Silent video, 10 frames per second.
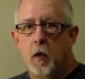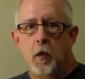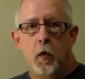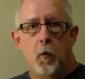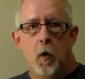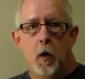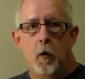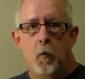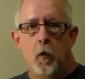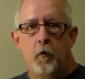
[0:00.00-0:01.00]
Another
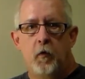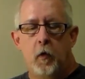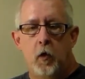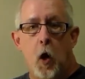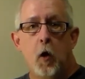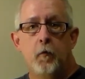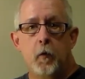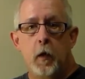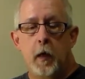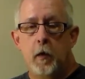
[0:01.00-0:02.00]
one was
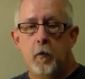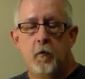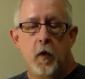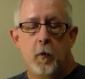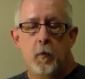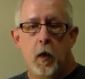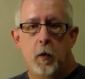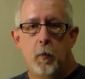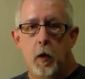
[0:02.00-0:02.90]
golf related, the same thing,